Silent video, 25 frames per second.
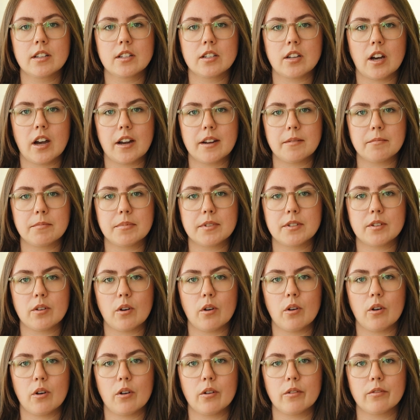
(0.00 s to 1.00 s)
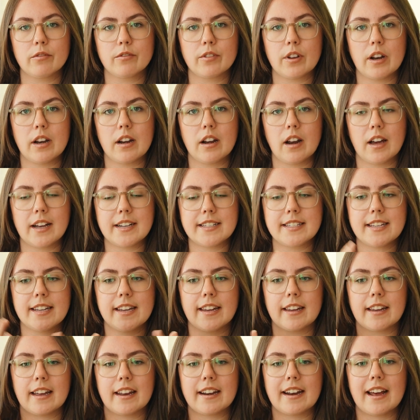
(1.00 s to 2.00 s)
types of
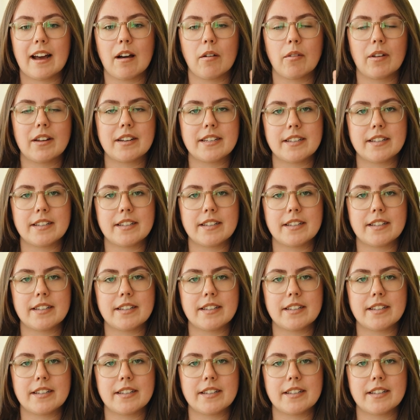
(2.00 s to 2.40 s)
lighting and how that